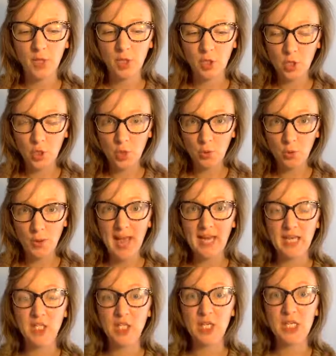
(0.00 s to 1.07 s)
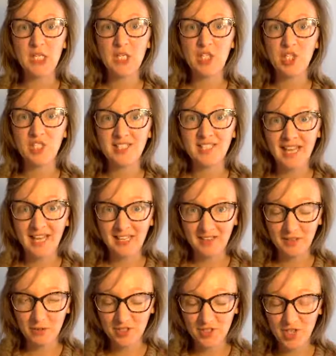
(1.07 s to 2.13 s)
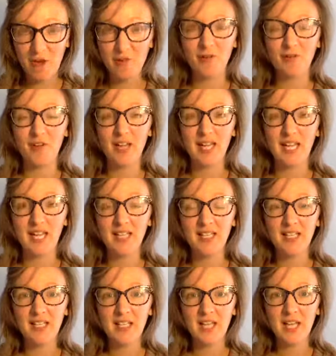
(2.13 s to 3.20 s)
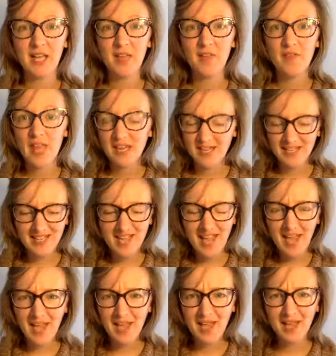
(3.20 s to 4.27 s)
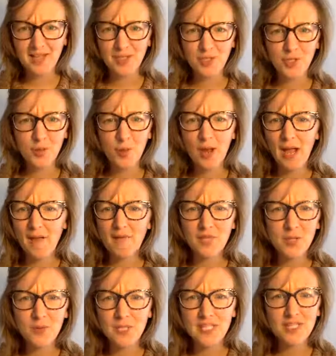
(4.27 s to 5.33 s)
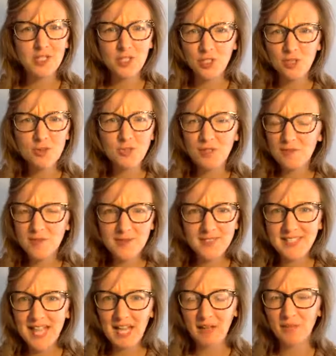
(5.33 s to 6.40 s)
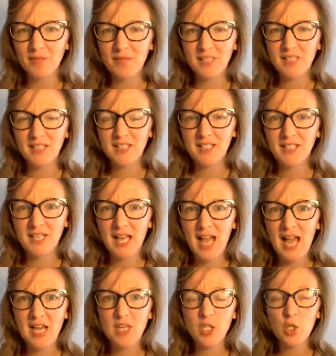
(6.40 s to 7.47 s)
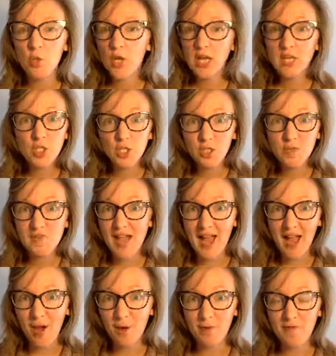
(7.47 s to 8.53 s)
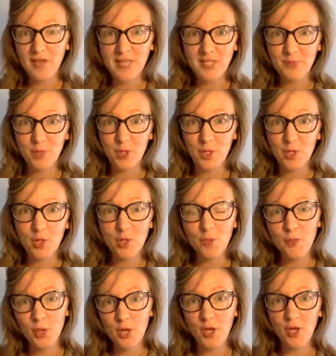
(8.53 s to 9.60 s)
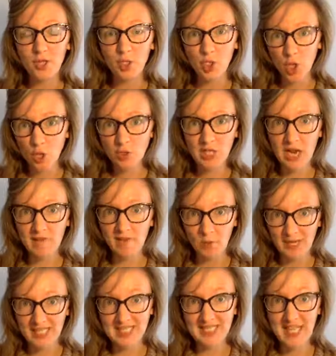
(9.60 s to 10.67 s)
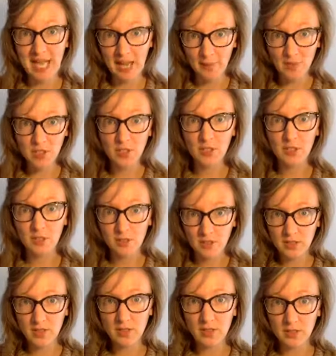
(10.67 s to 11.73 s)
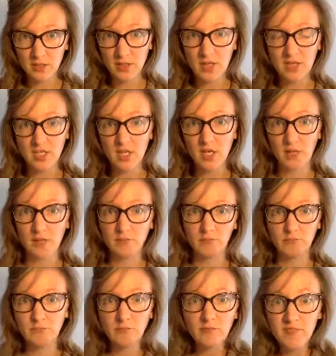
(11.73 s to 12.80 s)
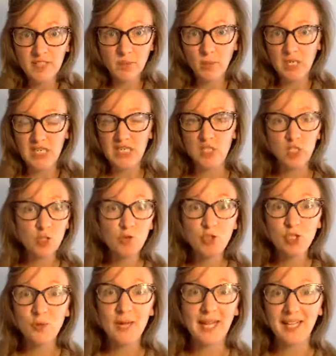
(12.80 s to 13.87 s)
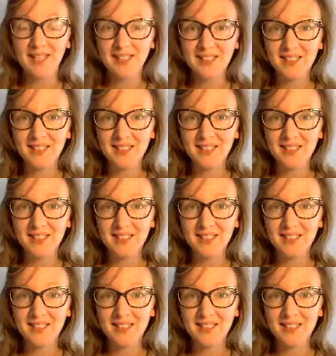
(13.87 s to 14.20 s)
new and like terrifying, then yeah, do whatever you need to do to feel safe. And you can do that on Facebook. You can put show to everyone except duh, duh, and duh. That's what you need to do. Do it.